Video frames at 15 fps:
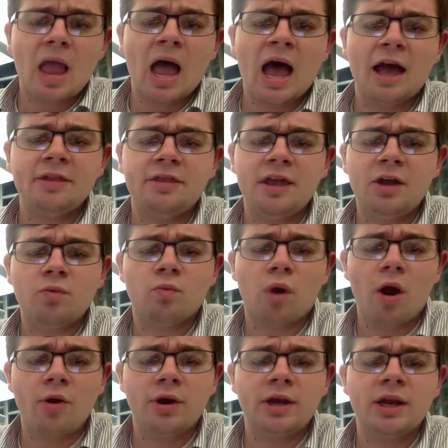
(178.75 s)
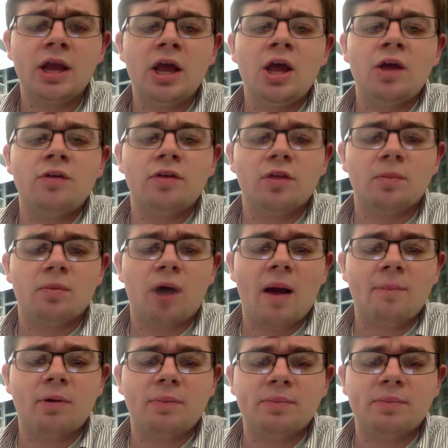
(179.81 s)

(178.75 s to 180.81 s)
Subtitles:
I then wrote it to the proper